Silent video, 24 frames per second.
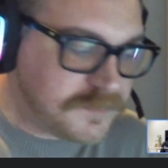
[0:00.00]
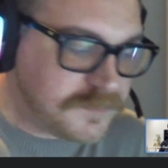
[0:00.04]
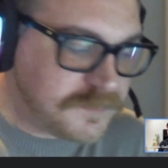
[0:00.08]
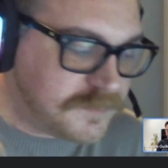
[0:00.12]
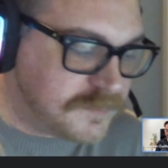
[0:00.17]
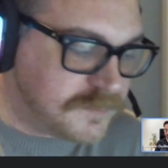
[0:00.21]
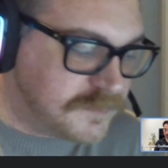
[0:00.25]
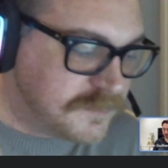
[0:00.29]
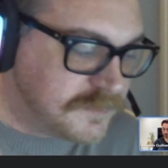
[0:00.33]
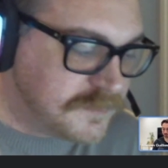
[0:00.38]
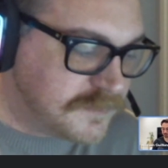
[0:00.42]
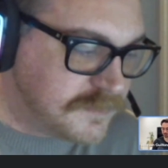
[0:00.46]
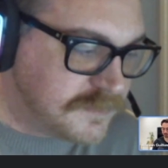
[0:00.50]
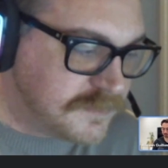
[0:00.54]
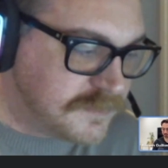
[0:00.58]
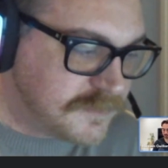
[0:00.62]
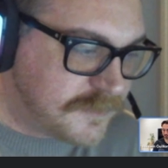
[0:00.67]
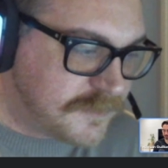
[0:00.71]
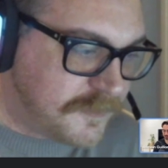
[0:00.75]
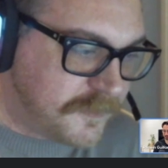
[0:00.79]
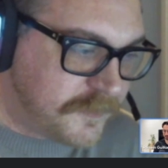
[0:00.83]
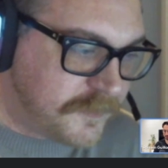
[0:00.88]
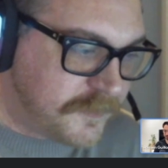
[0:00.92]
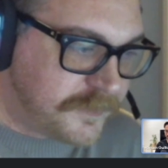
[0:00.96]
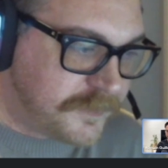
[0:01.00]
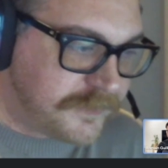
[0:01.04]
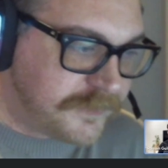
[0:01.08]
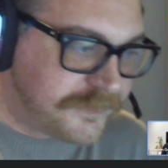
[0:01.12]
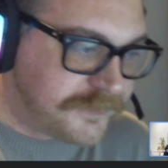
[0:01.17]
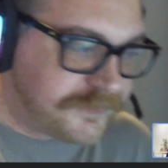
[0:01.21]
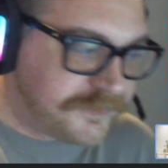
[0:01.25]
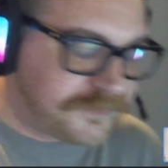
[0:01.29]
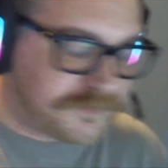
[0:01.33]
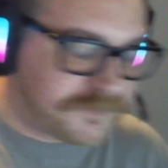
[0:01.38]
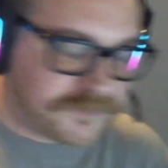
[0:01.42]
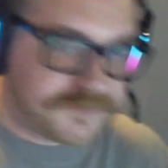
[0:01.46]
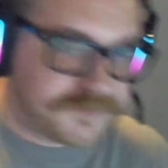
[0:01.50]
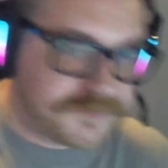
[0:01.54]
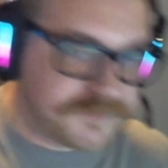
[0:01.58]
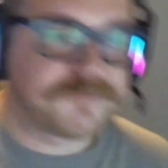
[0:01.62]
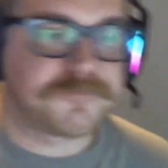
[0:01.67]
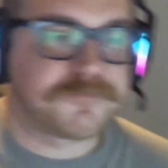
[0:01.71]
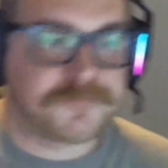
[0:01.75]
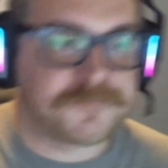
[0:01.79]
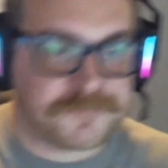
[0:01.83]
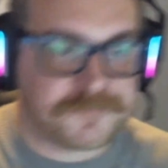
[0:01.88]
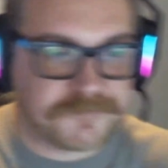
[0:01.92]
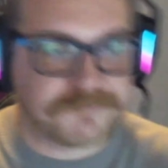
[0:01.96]
artist in studio
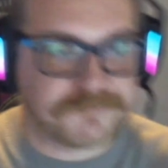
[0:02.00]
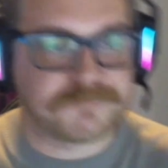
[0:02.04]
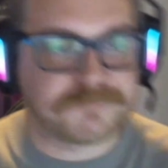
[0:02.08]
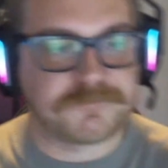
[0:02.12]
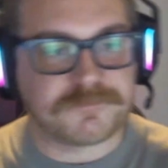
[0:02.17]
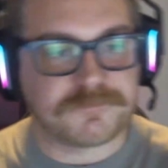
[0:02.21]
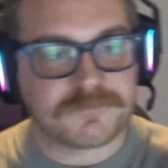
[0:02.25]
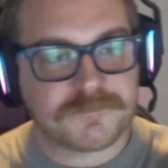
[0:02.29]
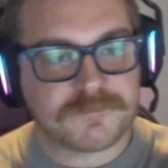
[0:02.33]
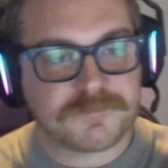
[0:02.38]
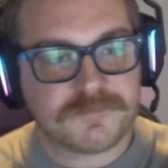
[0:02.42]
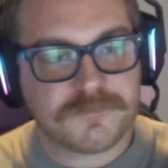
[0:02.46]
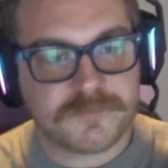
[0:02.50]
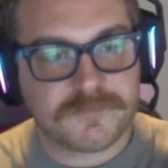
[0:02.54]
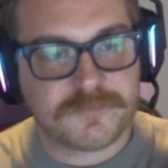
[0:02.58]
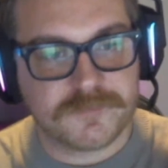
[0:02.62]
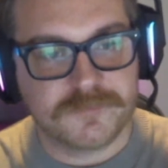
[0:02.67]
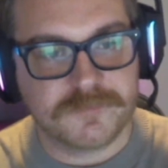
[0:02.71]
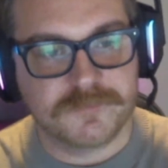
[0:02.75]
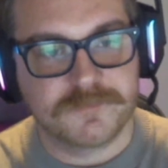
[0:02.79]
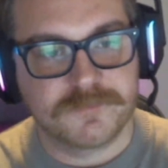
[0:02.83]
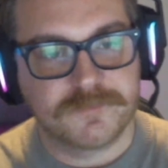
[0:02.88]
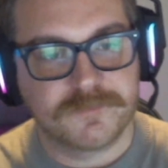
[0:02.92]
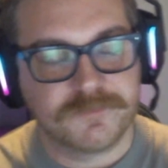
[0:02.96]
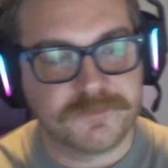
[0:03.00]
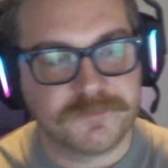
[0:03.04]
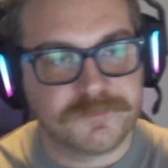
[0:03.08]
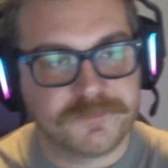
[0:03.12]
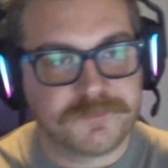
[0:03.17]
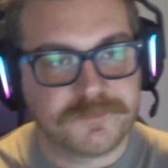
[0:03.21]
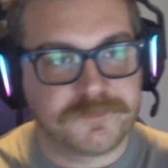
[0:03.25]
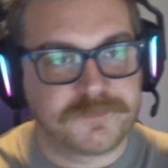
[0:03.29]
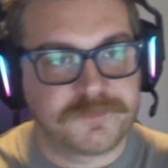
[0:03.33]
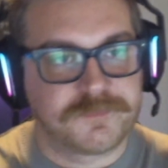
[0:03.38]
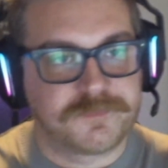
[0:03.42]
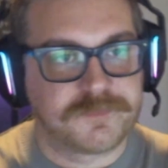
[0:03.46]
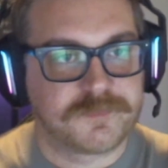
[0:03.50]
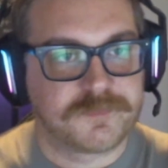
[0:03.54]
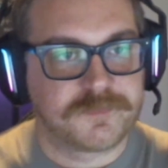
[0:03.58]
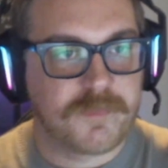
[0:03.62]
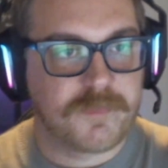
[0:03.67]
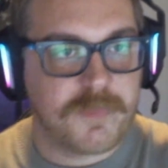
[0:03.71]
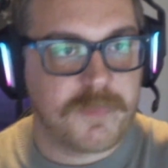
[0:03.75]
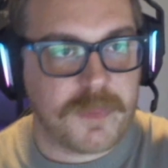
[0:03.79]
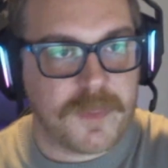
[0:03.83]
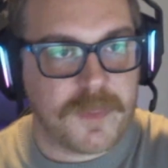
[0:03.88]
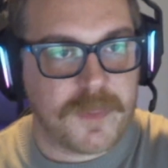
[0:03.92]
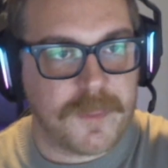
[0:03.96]
like that like movie studios?
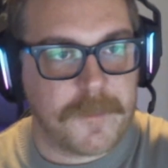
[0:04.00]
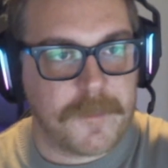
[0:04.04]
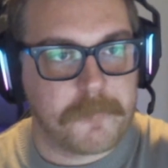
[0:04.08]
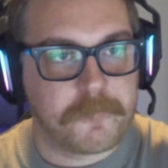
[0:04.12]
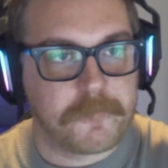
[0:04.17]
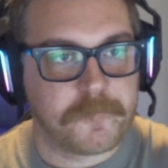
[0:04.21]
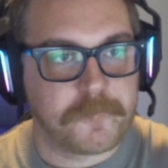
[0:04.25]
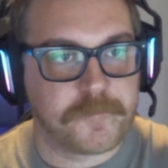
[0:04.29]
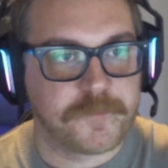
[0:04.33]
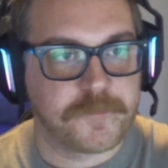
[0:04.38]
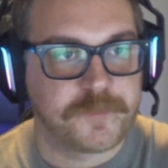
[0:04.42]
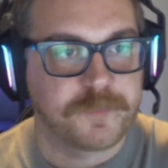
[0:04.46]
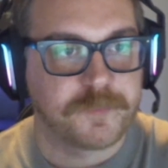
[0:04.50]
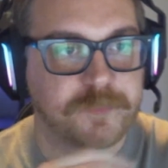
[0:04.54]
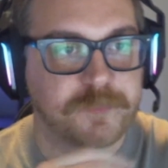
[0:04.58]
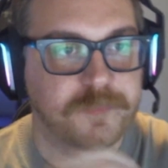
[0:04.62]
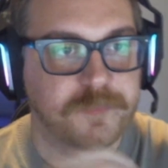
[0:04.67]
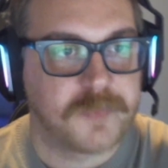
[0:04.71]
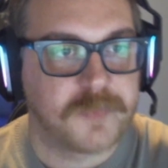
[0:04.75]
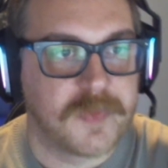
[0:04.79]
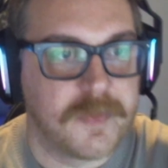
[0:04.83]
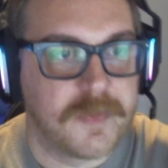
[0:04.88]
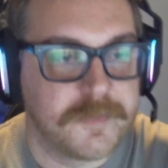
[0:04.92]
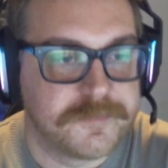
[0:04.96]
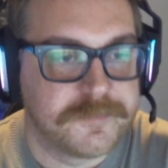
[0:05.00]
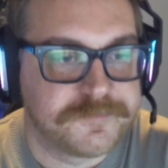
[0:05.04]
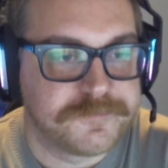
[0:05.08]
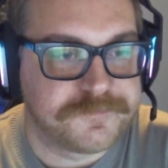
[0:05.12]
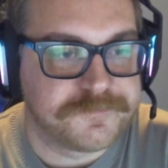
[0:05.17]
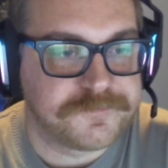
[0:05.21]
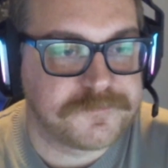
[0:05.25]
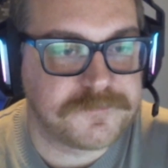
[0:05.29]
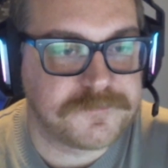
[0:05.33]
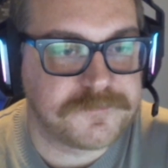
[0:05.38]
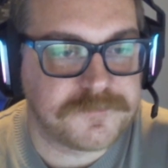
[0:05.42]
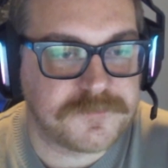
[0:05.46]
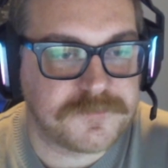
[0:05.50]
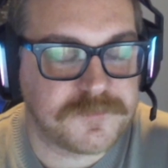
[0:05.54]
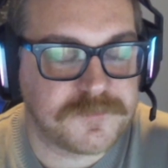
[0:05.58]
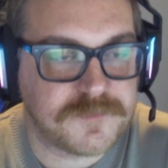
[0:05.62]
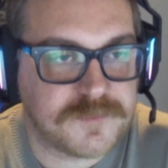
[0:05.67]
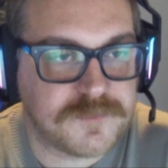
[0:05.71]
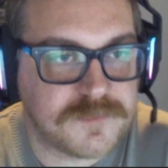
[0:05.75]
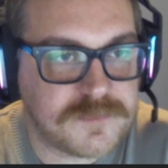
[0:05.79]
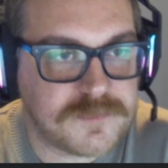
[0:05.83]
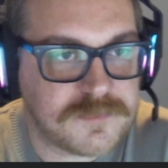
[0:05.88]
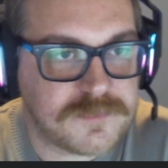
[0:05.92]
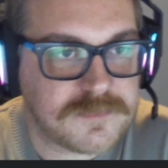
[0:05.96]
What kind of advice
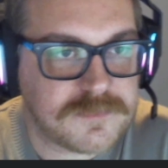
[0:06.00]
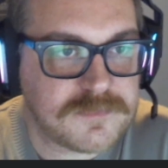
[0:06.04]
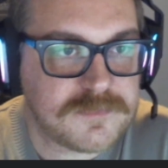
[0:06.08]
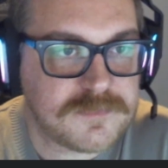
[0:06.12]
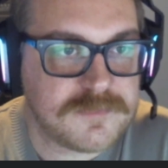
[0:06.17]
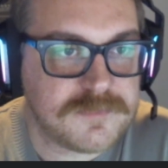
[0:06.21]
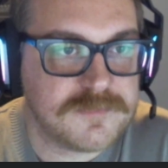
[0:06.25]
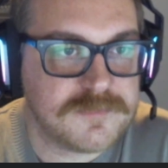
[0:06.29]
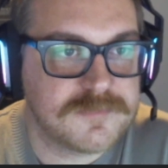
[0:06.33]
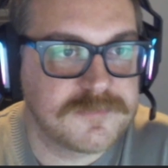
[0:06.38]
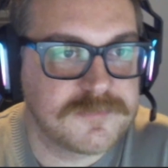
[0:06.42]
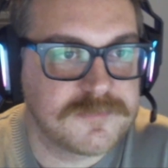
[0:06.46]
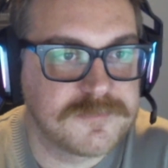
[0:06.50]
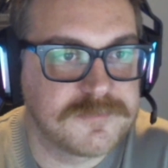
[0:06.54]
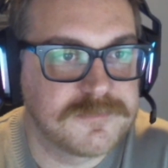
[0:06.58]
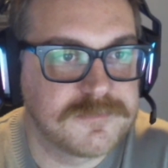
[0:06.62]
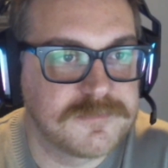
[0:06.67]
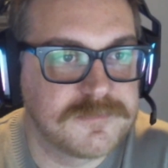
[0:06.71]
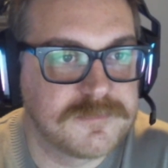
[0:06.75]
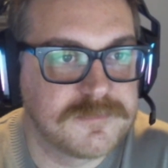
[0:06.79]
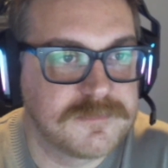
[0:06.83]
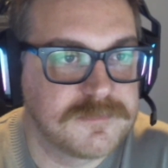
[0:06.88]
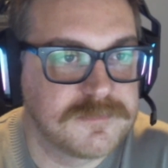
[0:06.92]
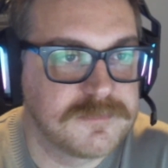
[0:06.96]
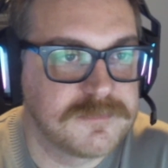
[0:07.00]
you could give them?